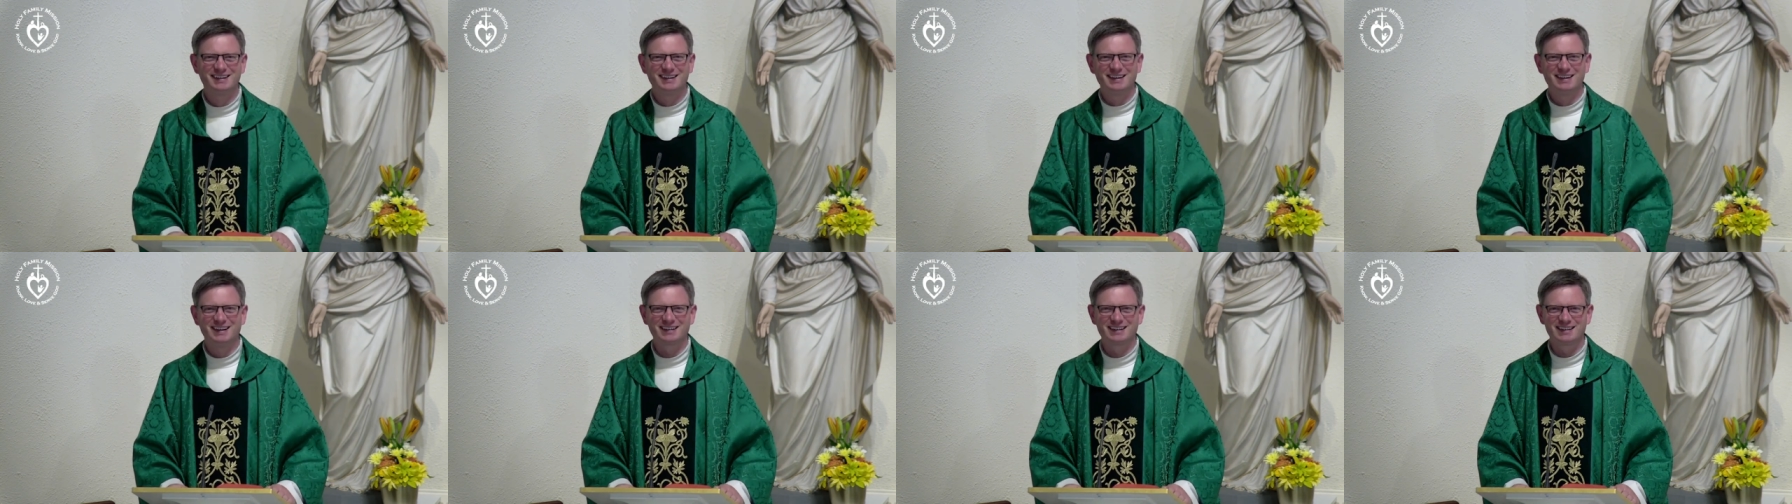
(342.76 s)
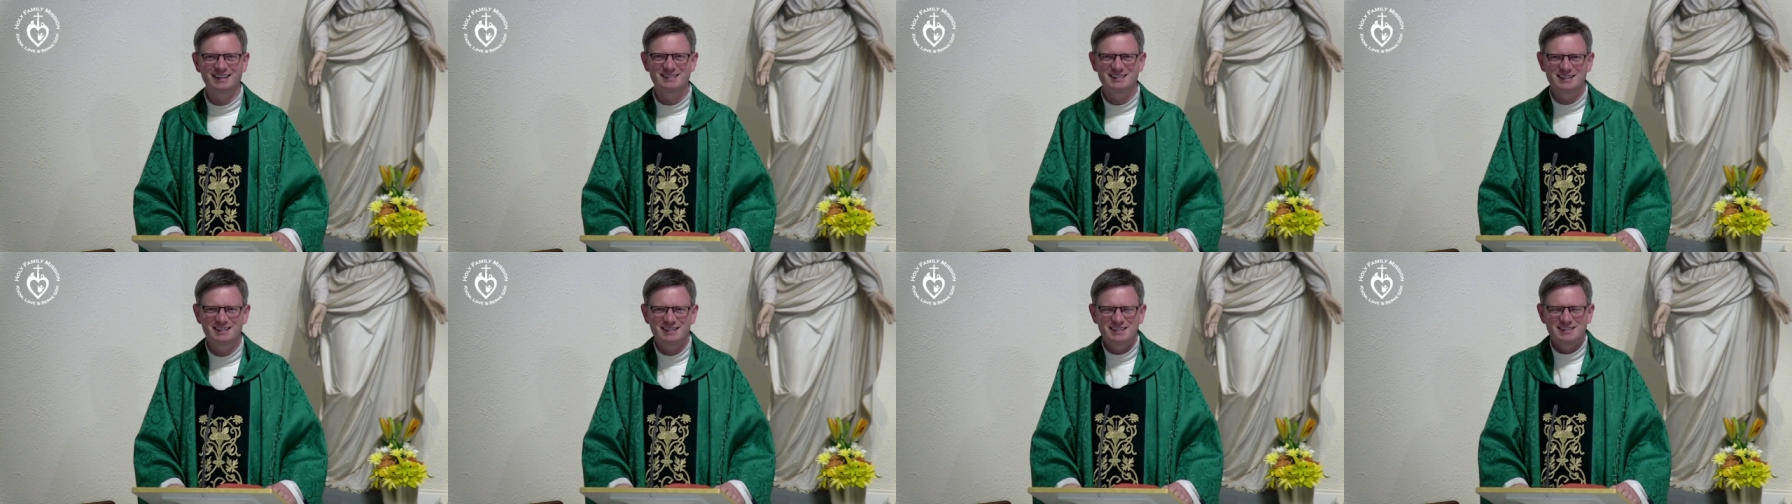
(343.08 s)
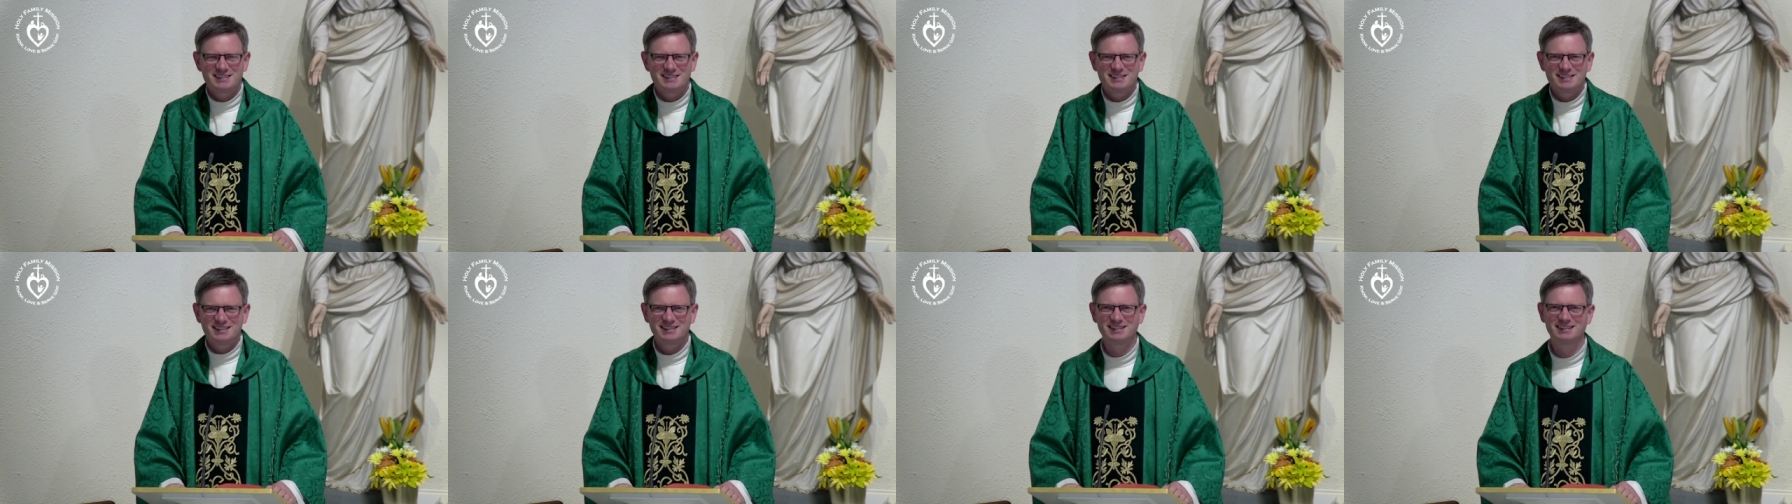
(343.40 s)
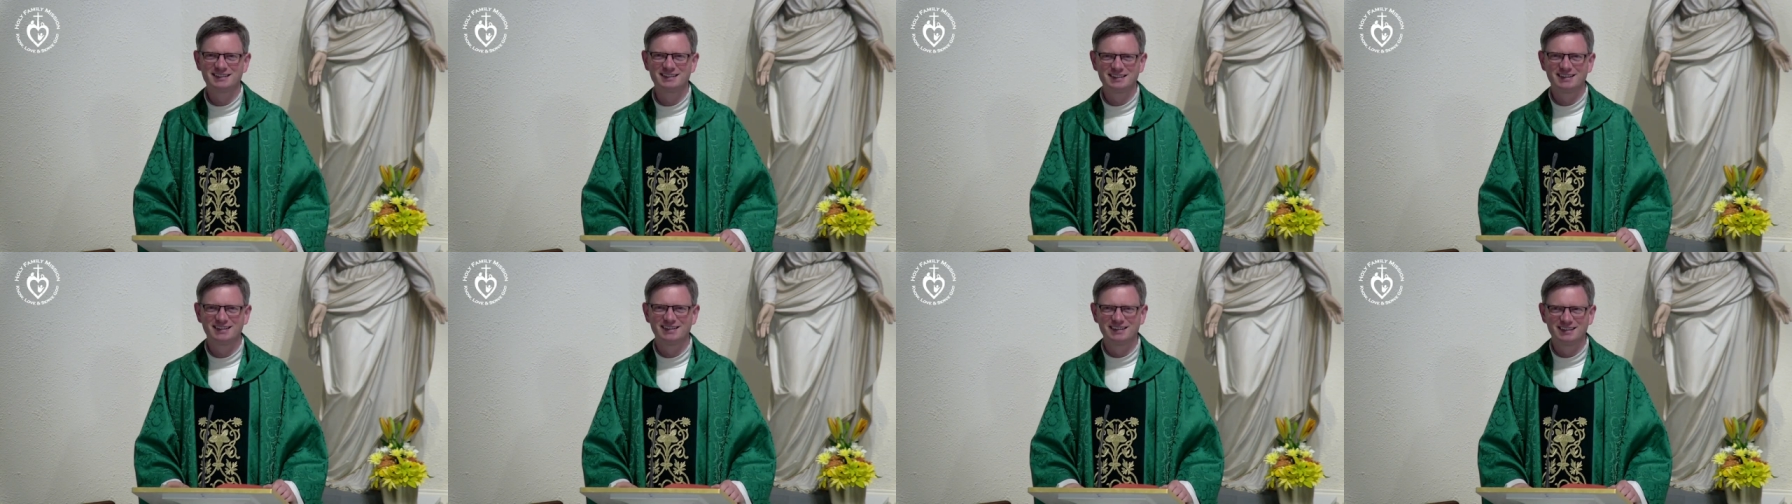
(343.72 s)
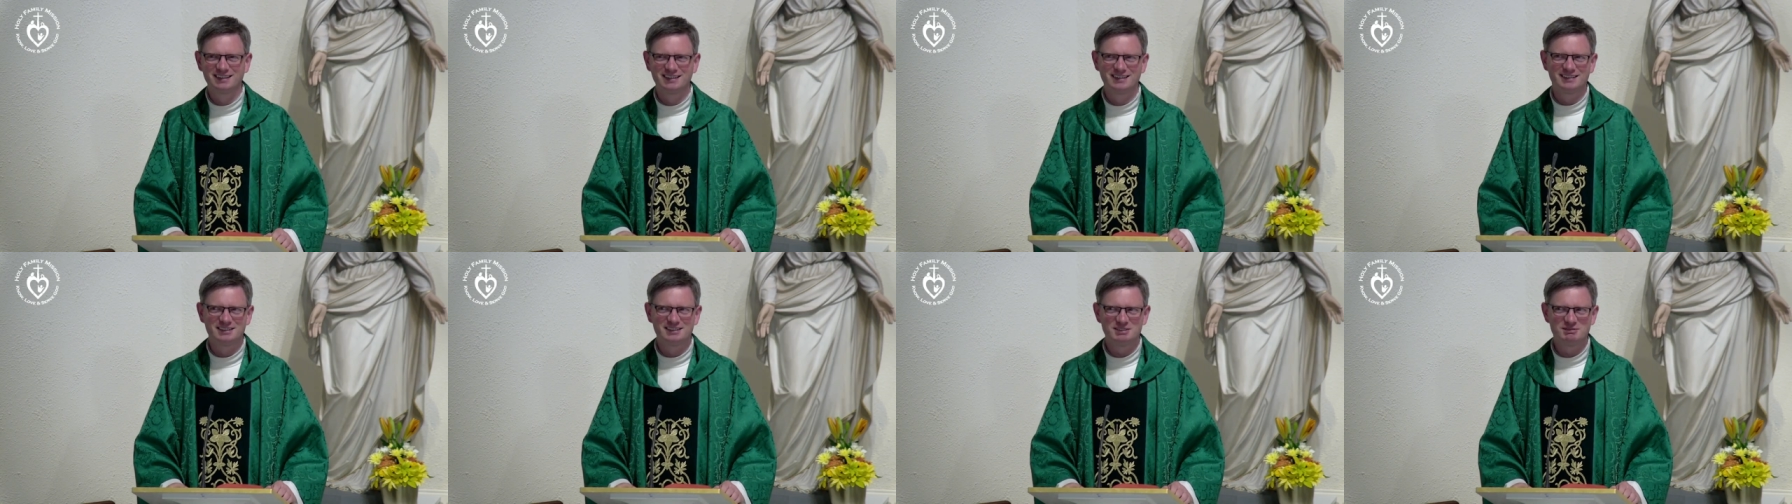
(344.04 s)
Is this,
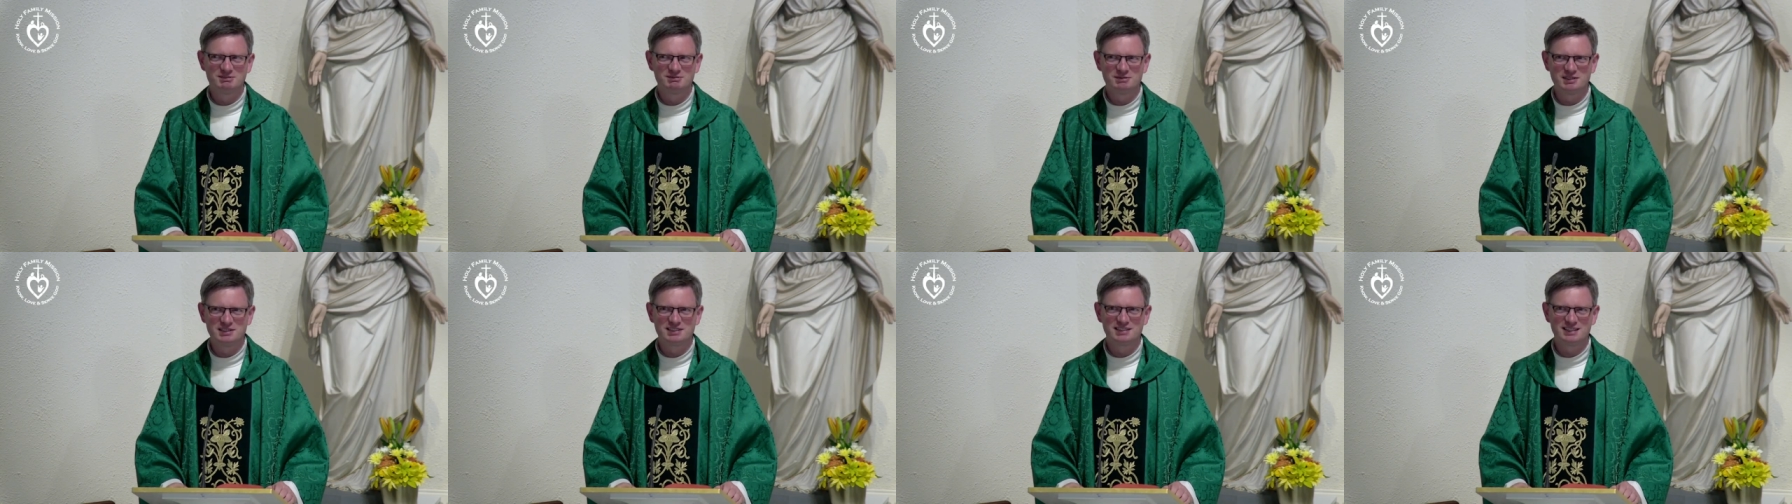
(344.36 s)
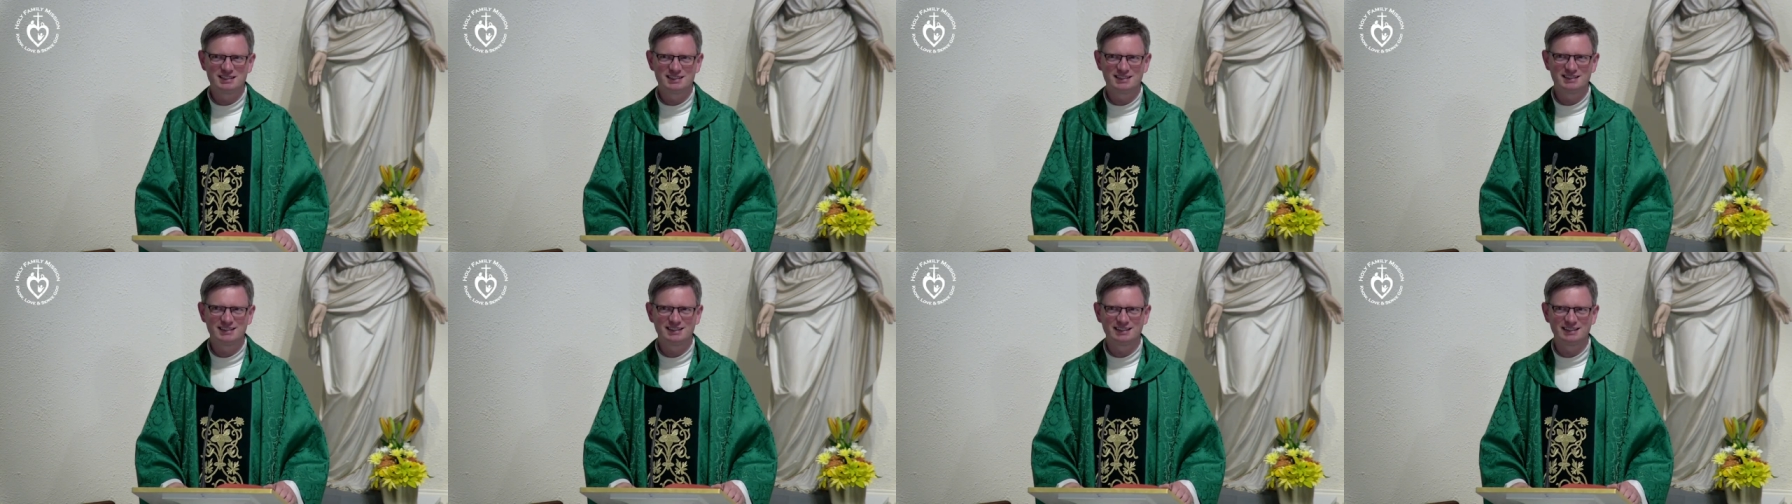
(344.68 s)
is this it